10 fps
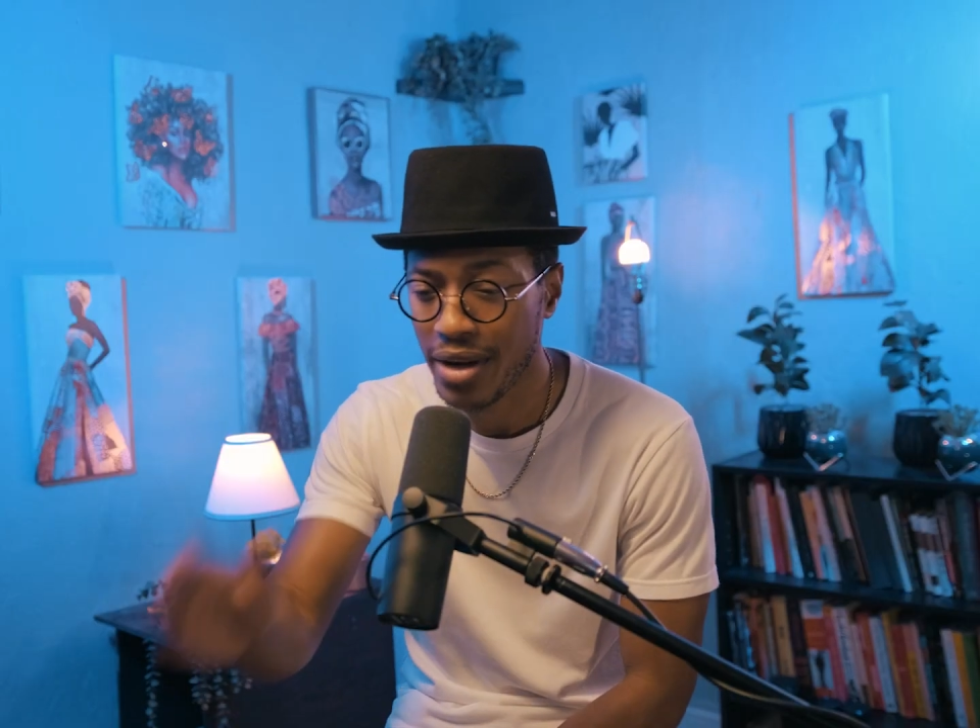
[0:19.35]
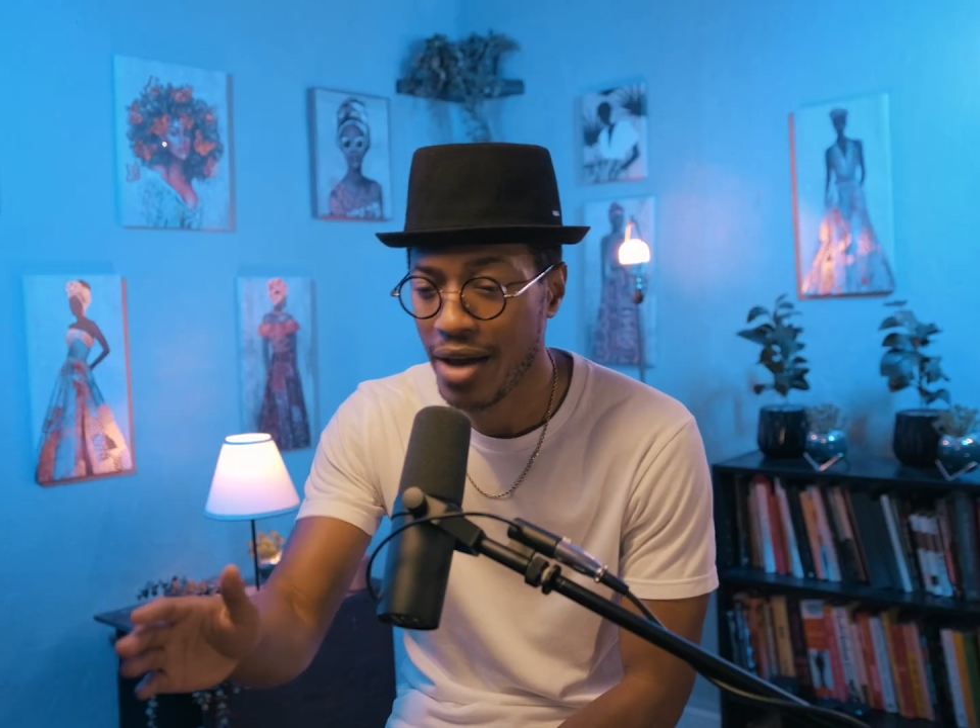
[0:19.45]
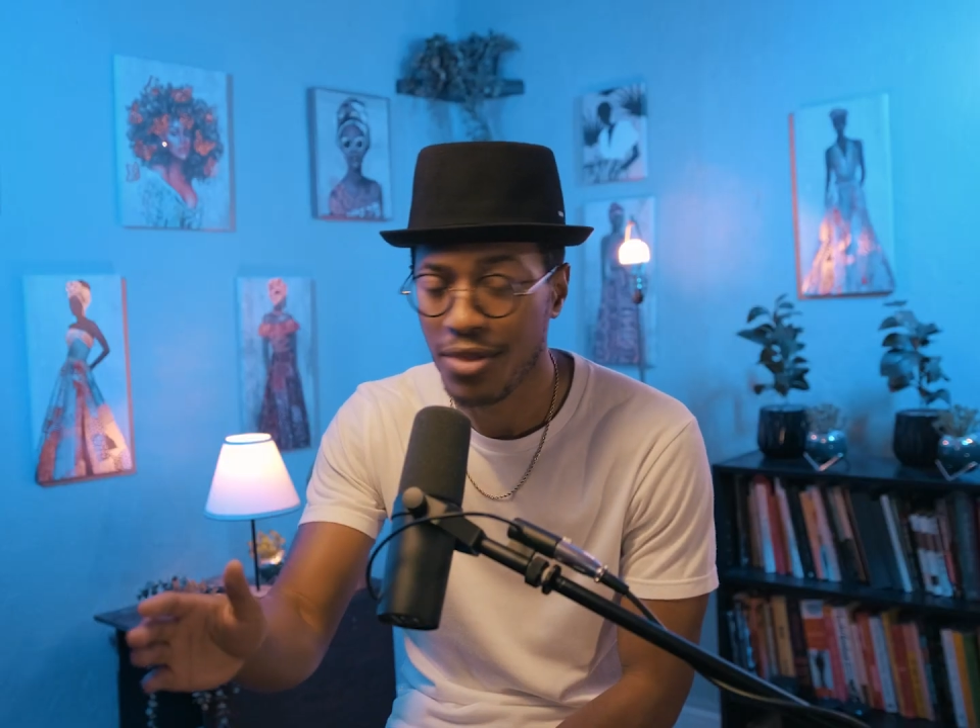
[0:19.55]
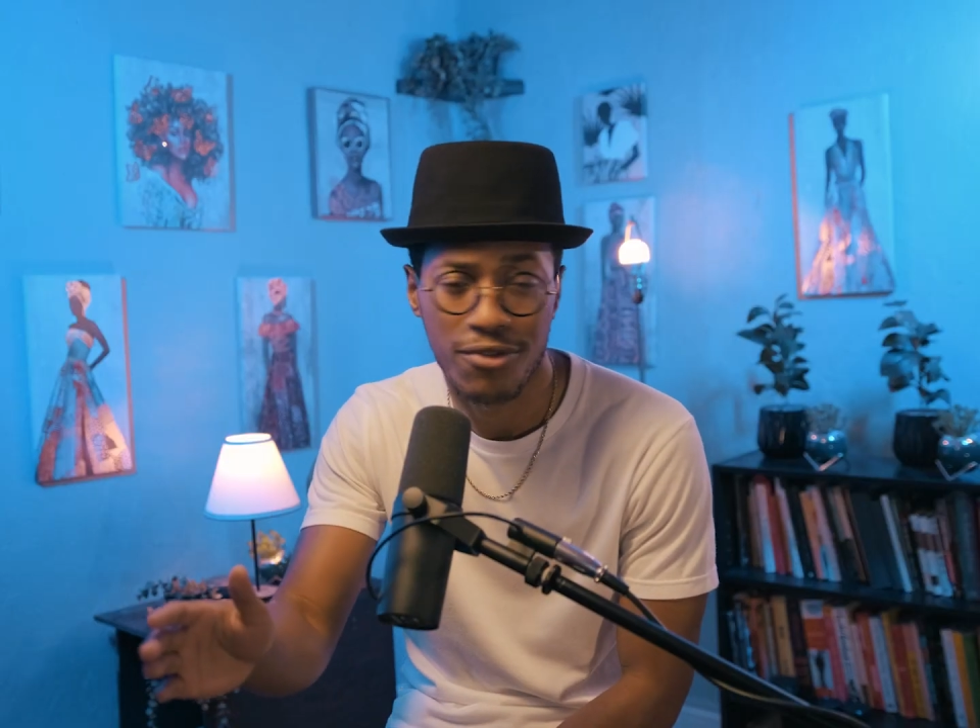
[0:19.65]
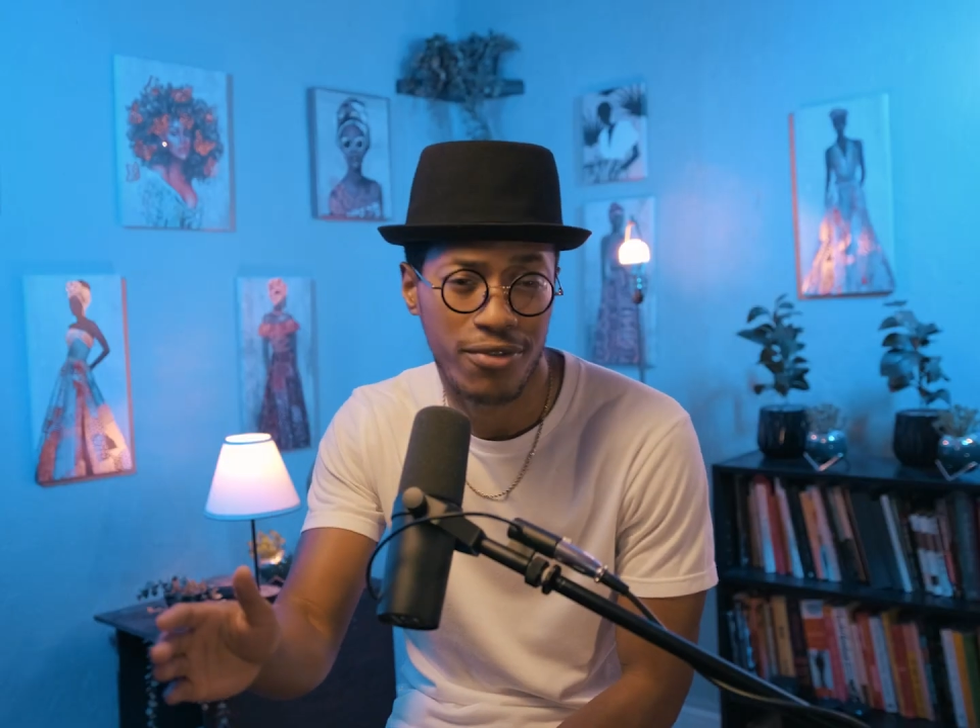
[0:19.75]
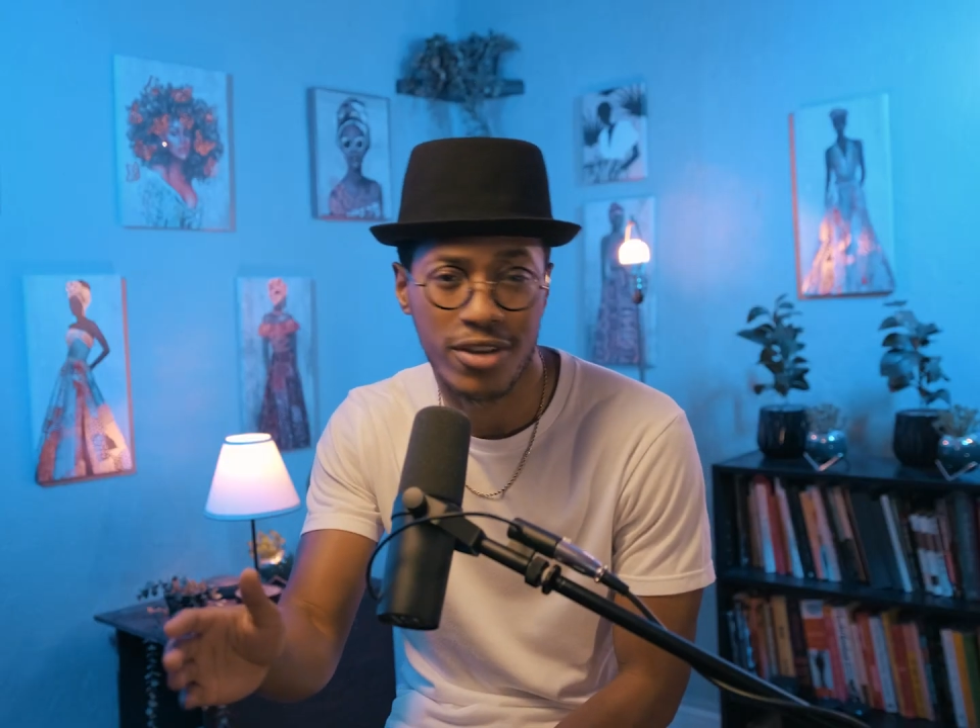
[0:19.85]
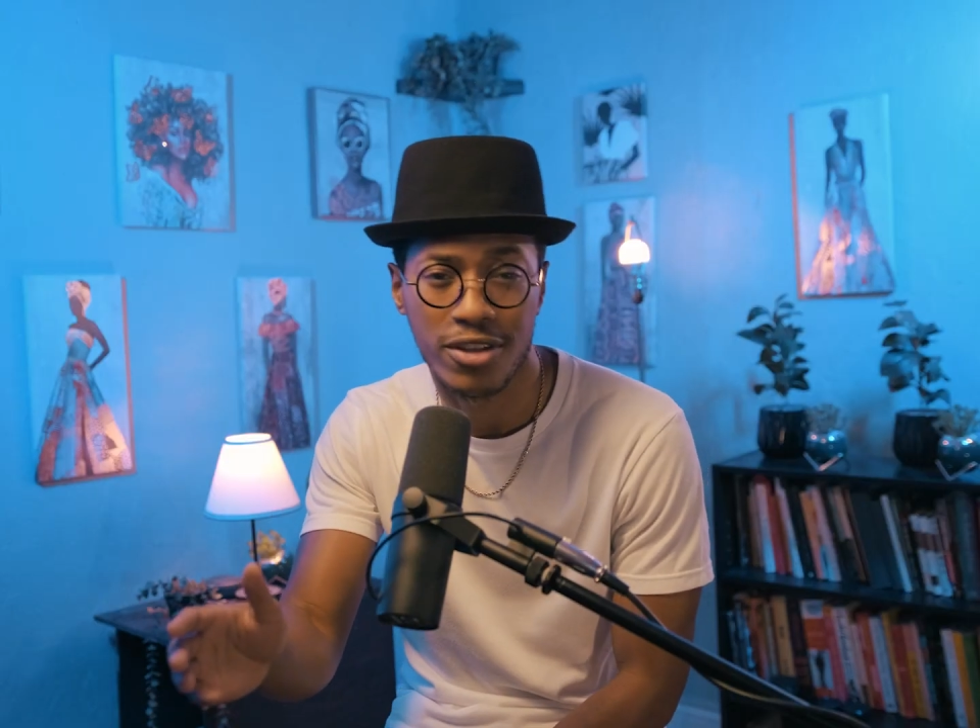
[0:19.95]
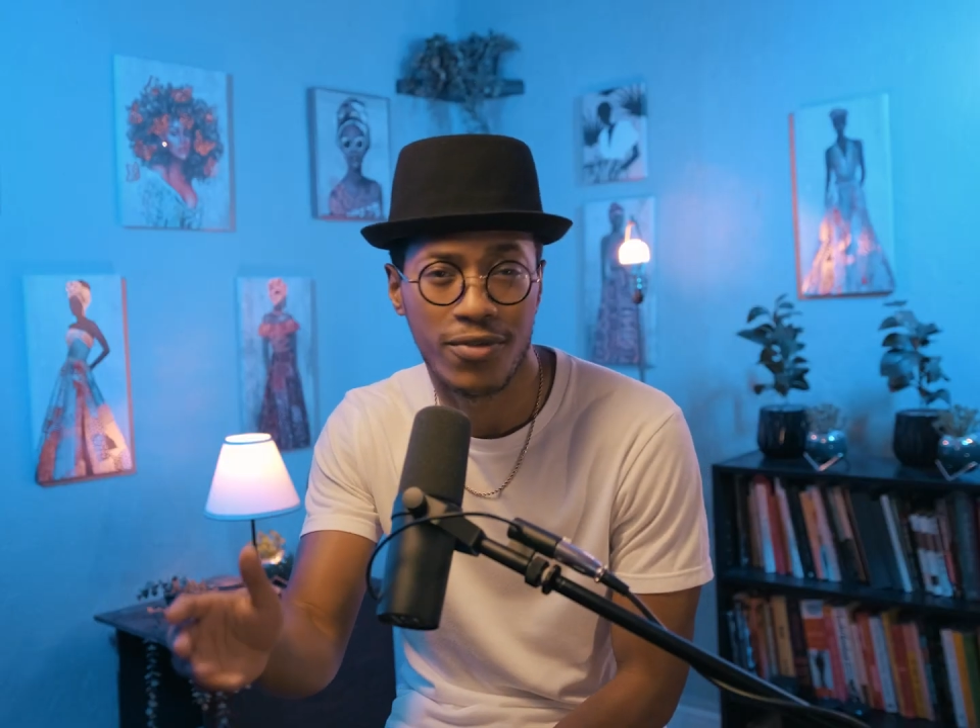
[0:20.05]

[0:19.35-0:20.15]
down the face